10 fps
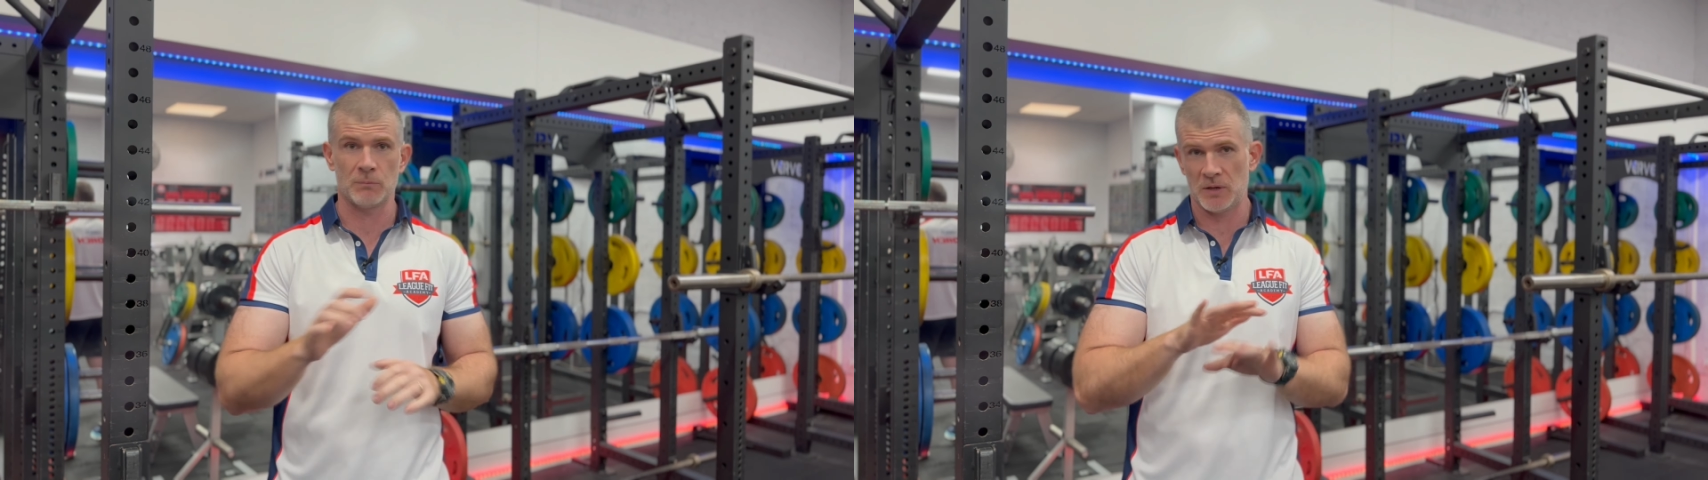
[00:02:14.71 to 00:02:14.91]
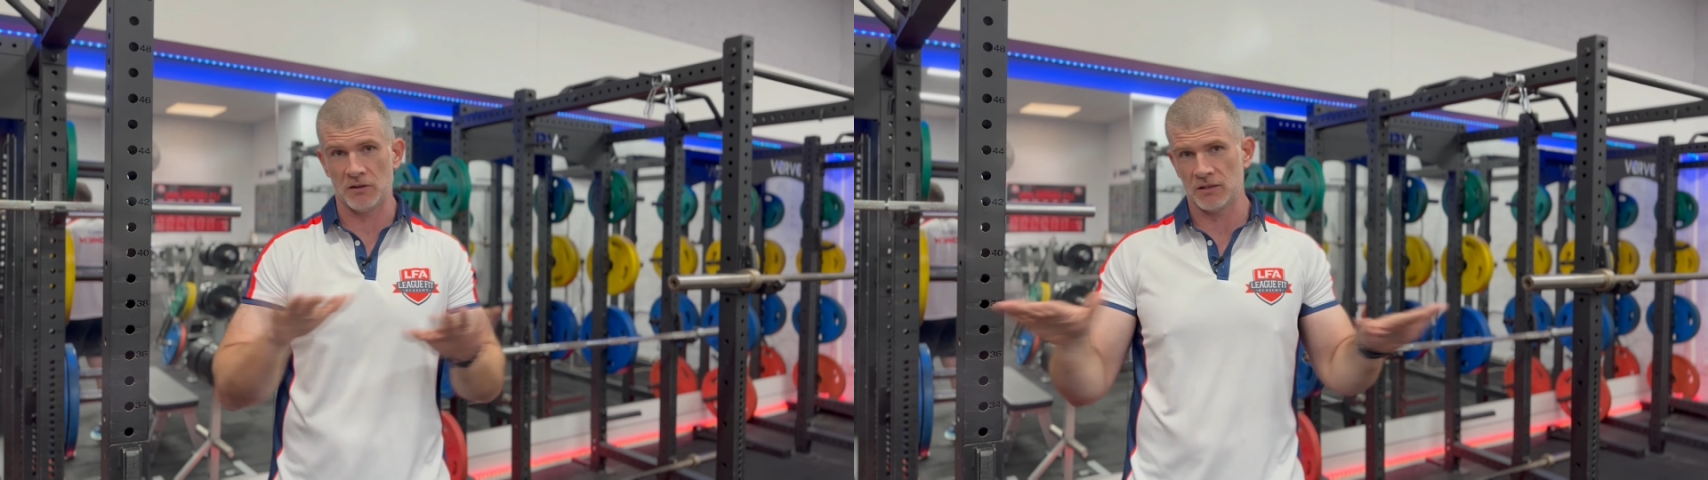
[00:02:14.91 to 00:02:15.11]

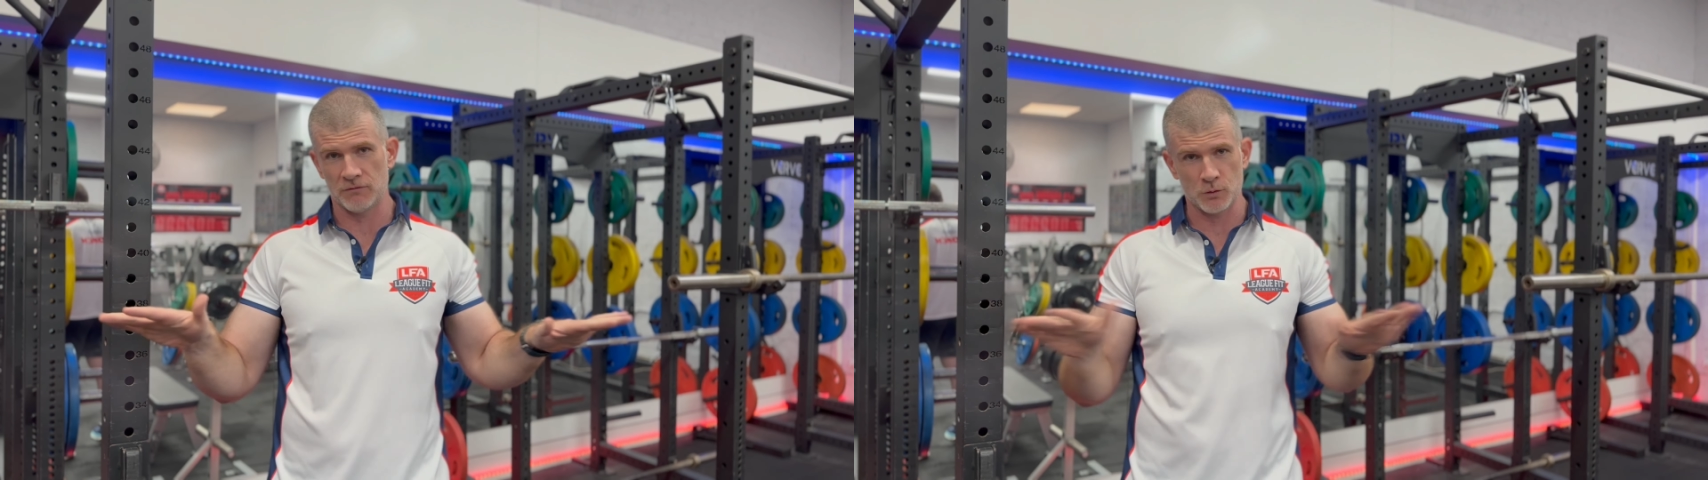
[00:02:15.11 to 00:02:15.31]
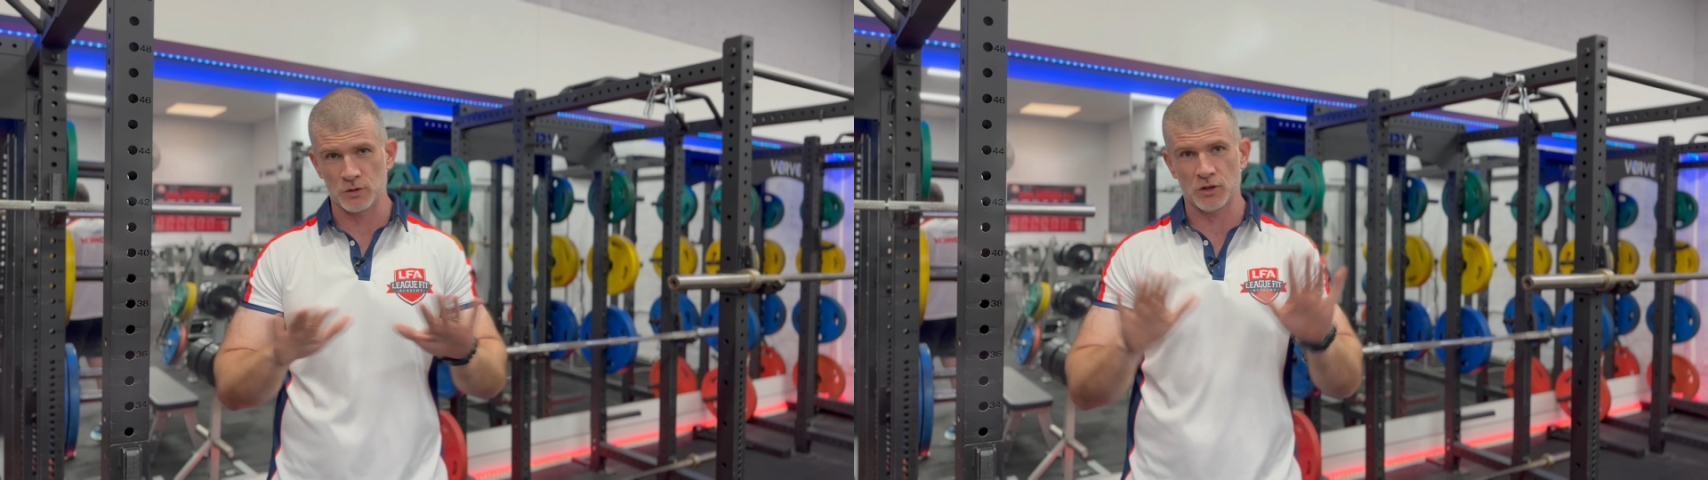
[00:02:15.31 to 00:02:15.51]
period,
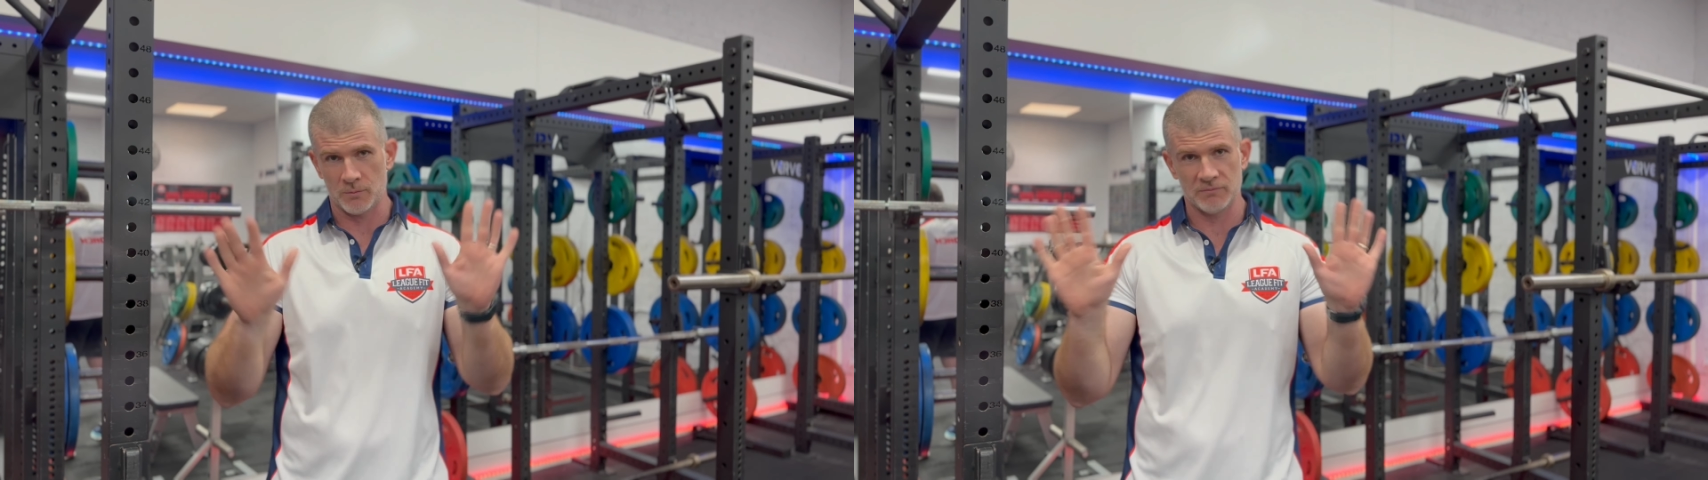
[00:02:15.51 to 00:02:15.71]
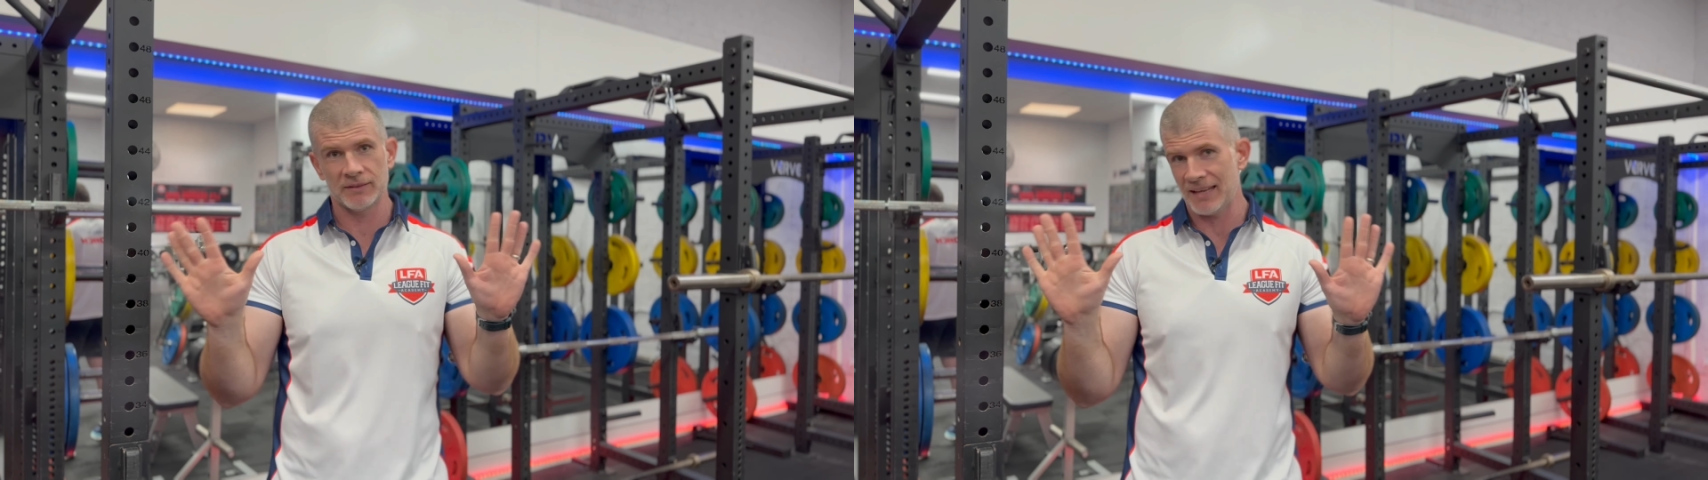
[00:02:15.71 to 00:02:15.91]
full
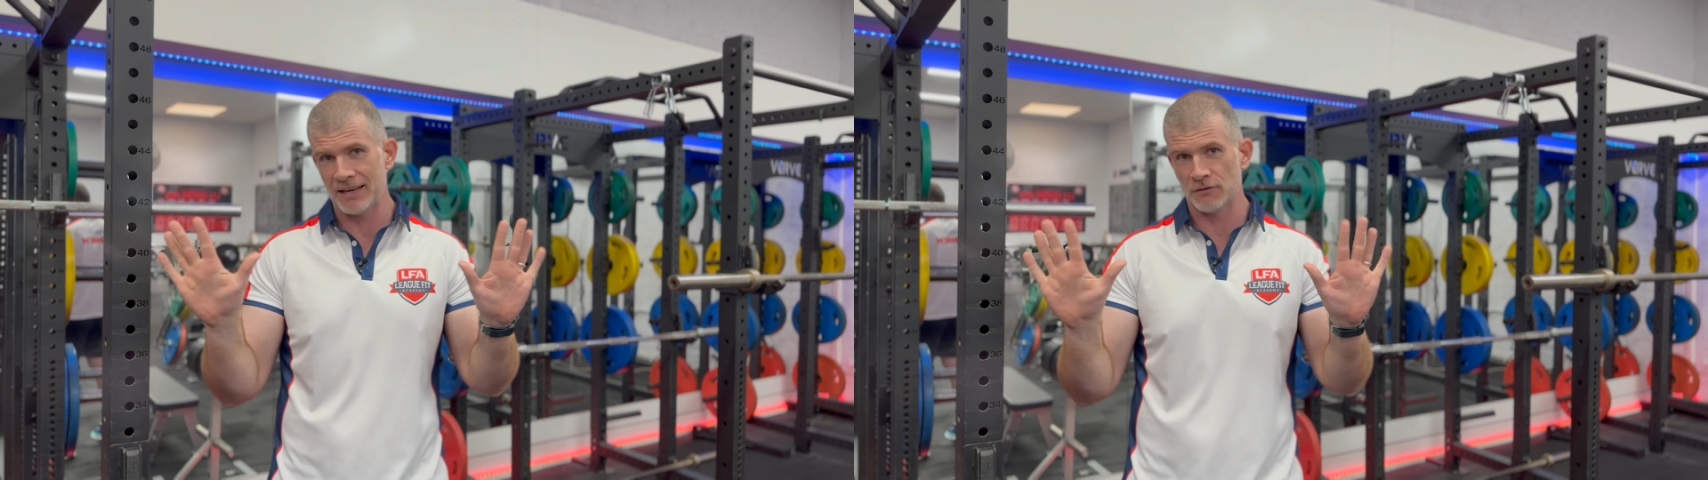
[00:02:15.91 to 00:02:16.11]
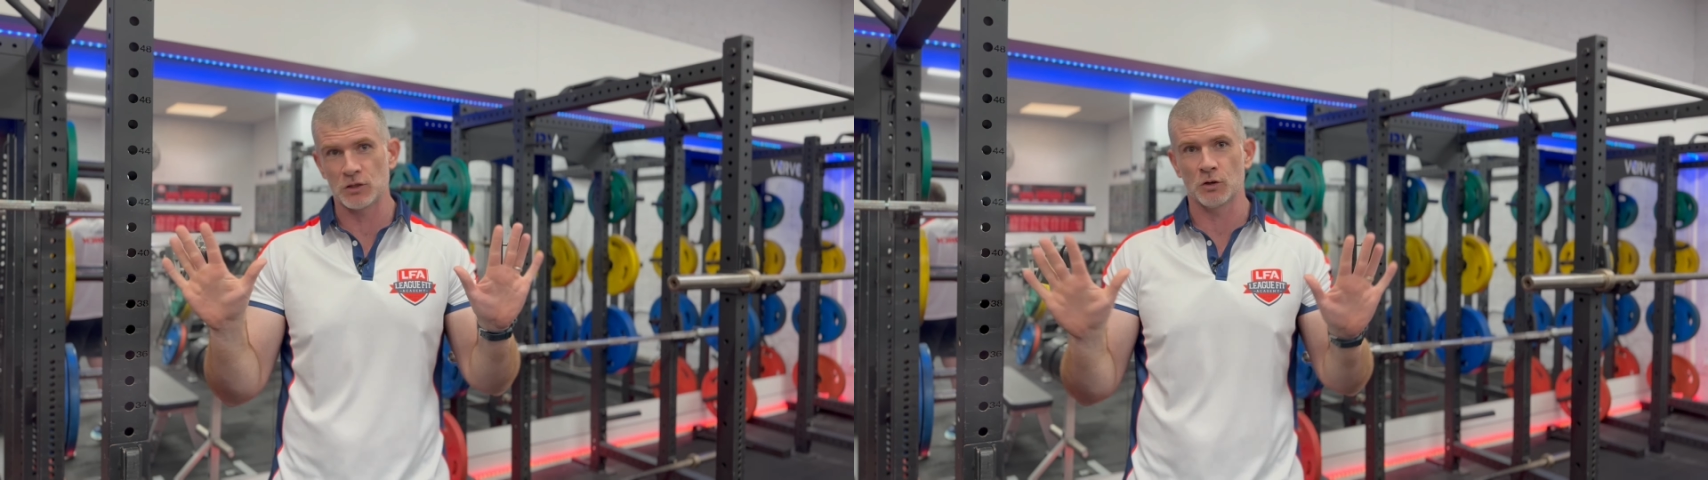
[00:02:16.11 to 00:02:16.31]
stop,
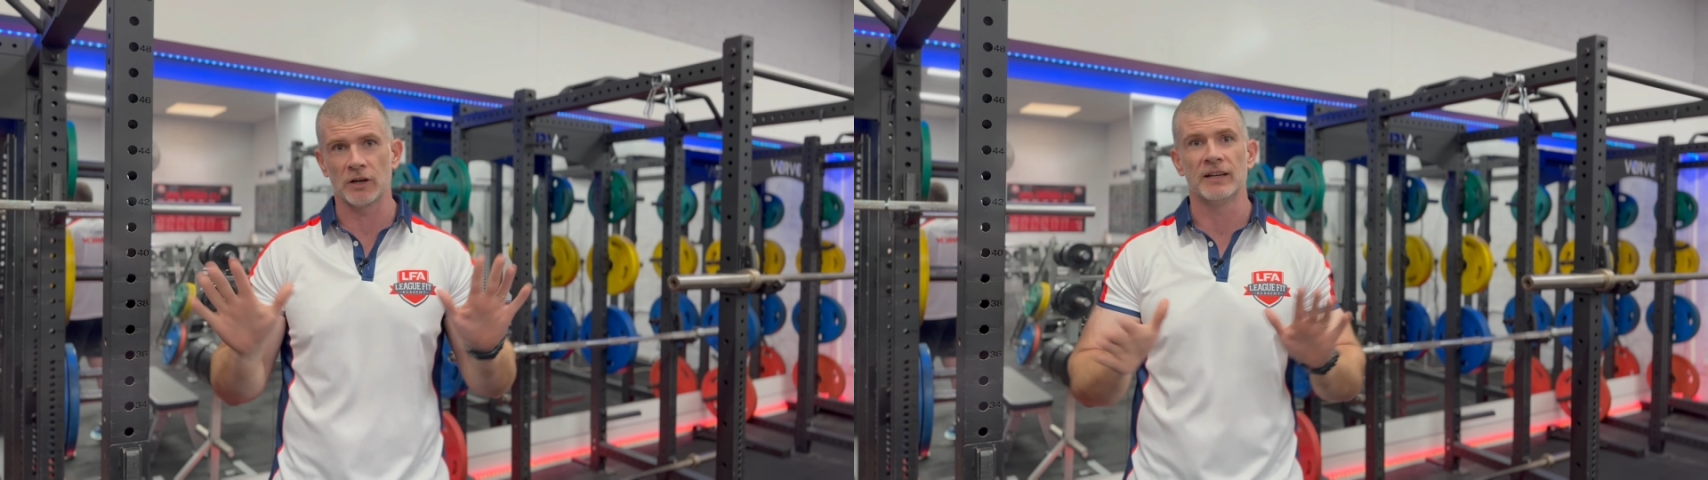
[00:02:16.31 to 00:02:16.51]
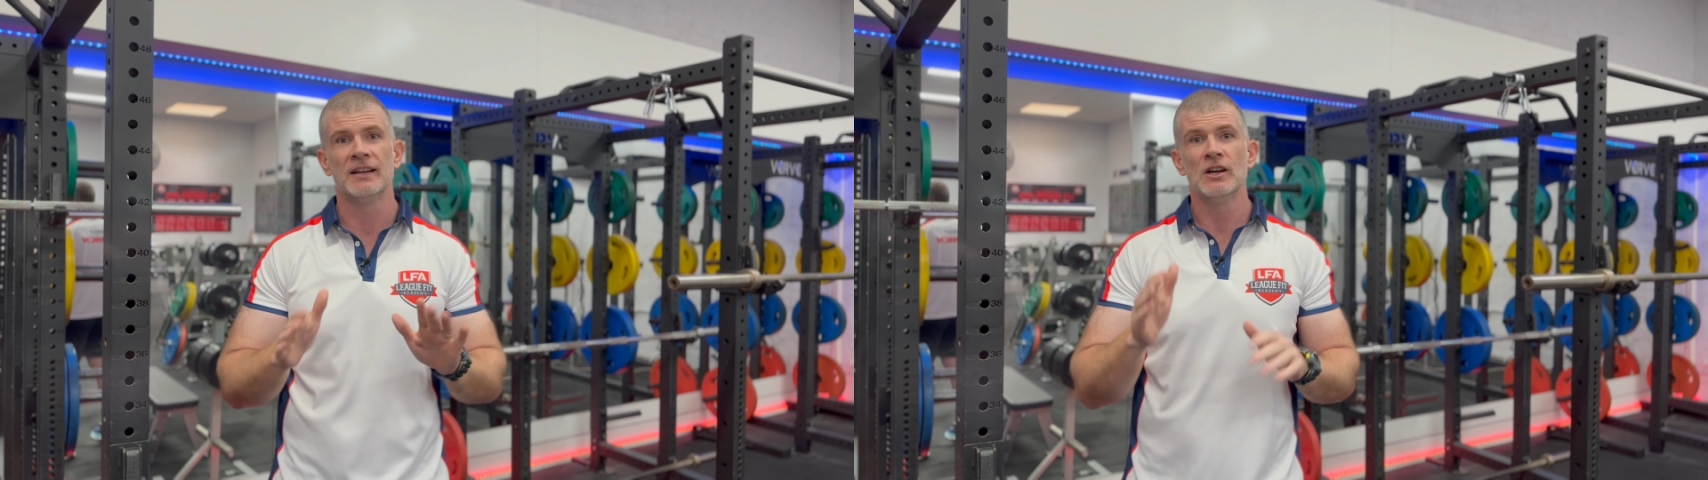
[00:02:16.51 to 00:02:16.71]
end of story.